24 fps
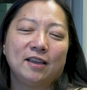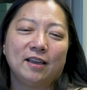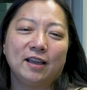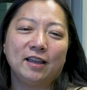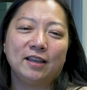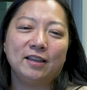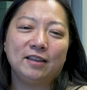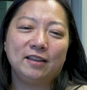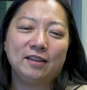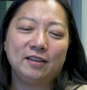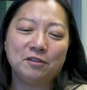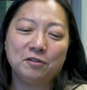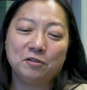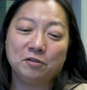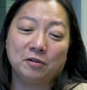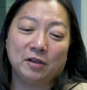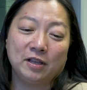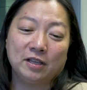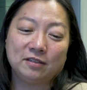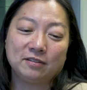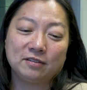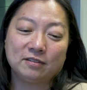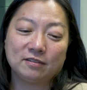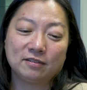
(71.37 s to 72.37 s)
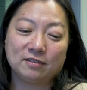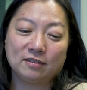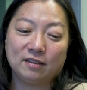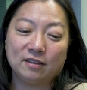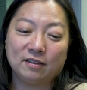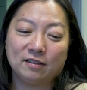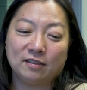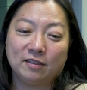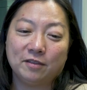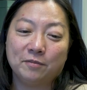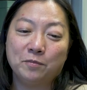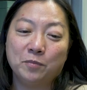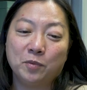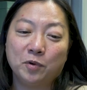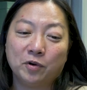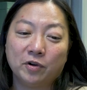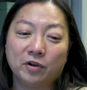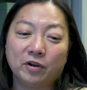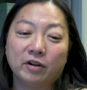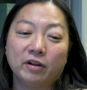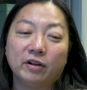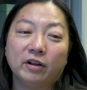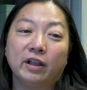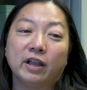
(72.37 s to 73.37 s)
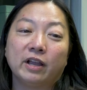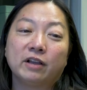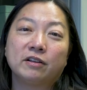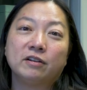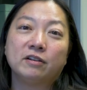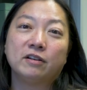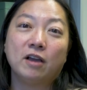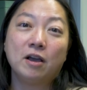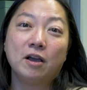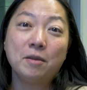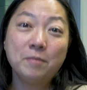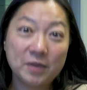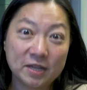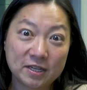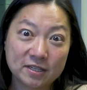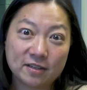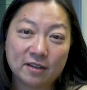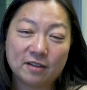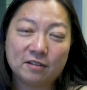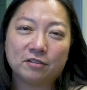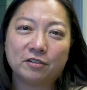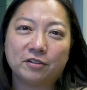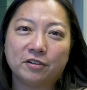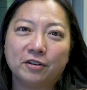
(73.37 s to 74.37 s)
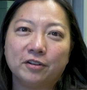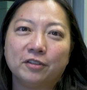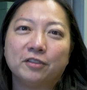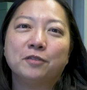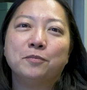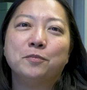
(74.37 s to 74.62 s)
As the more economics I learned,